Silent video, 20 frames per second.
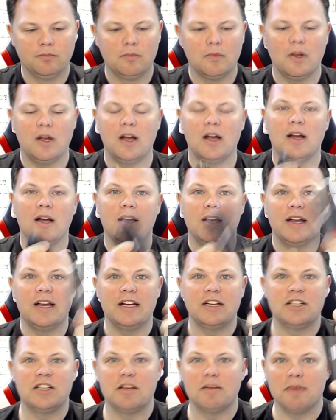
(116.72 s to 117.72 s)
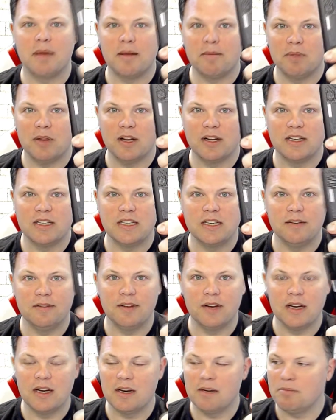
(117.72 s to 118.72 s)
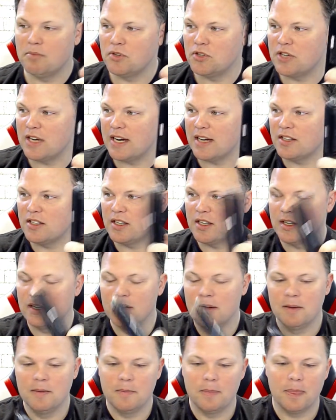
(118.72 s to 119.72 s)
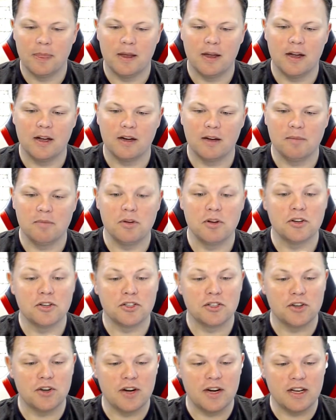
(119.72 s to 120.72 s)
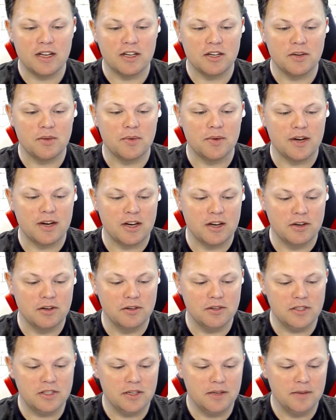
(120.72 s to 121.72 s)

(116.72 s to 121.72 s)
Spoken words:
HDMI plug, TV, projector, computer screen that you want to use.